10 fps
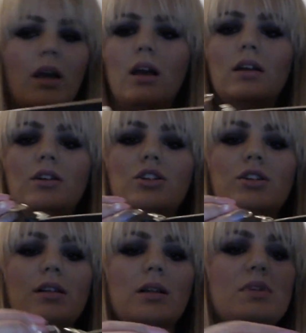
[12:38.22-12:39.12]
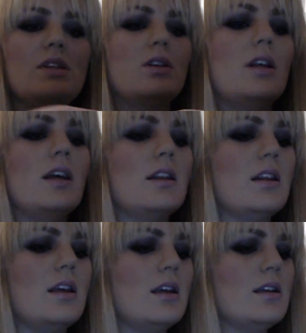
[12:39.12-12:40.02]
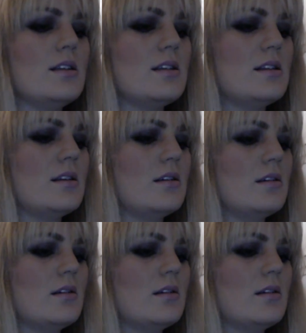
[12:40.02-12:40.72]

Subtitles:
and it just clips on like this,